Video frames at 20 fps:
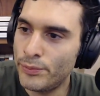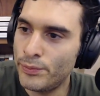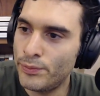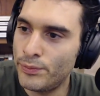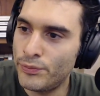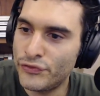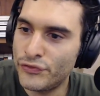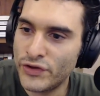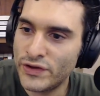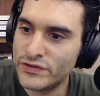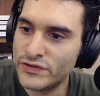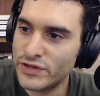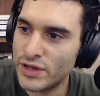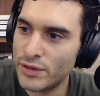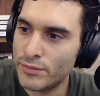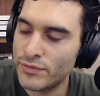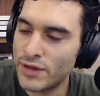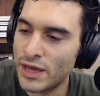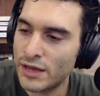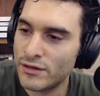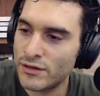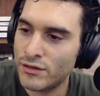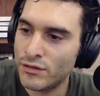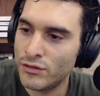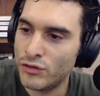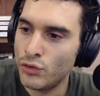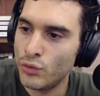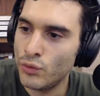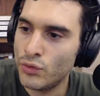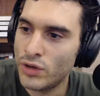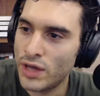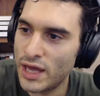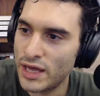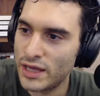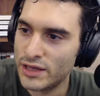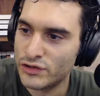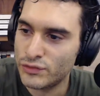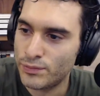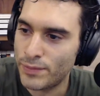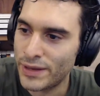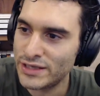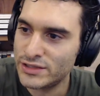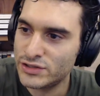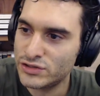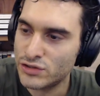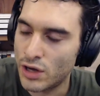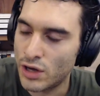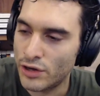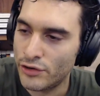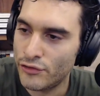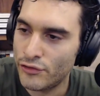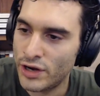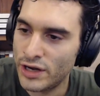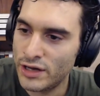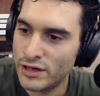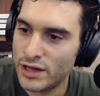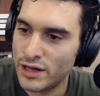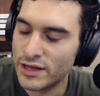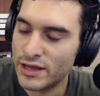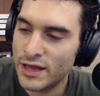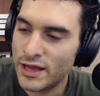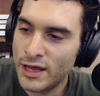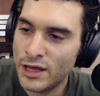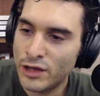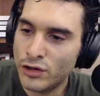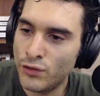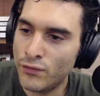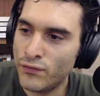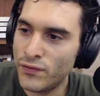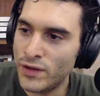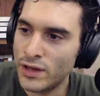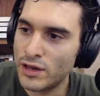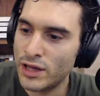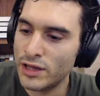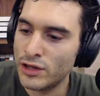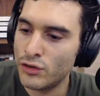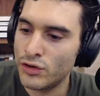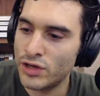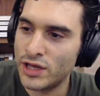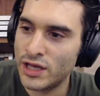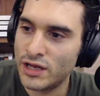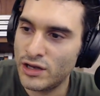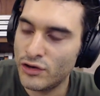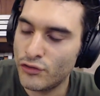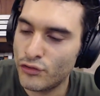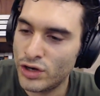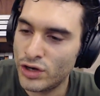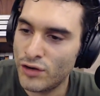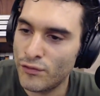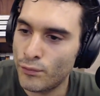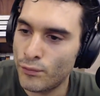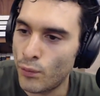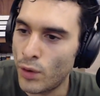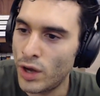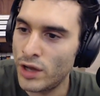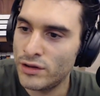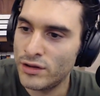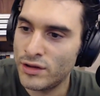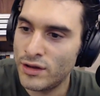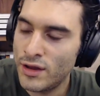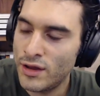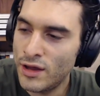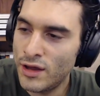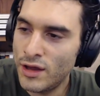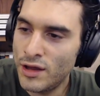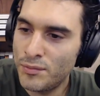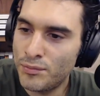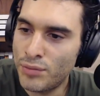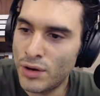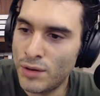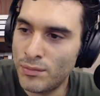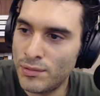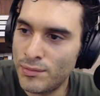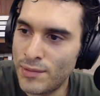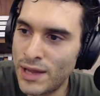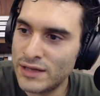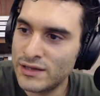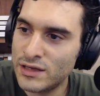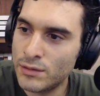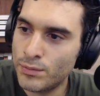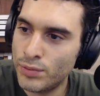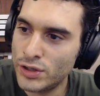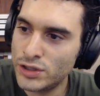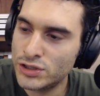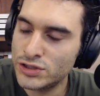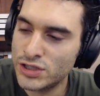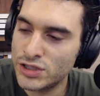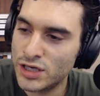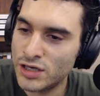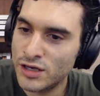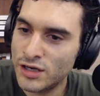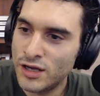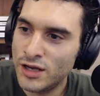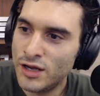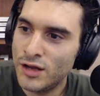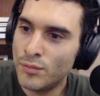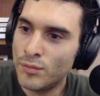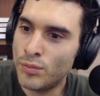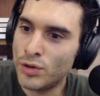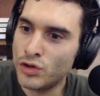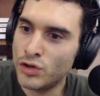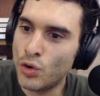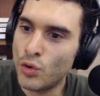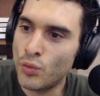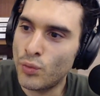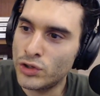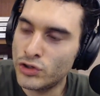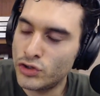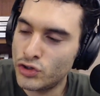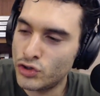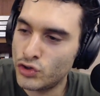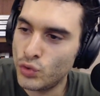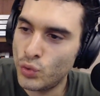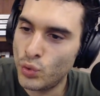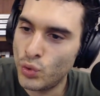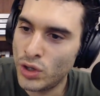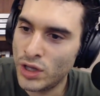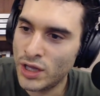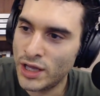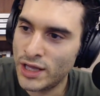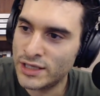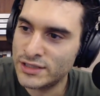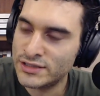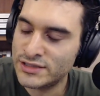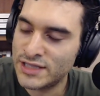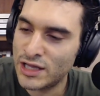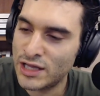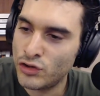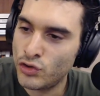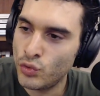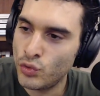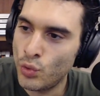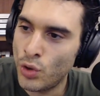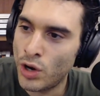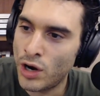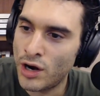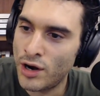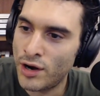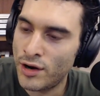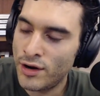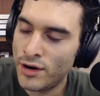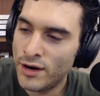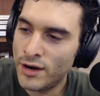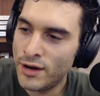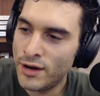system that UK is based on, right? Like you think like you're getting rid of one problematic person, but no, what you're doing is that you are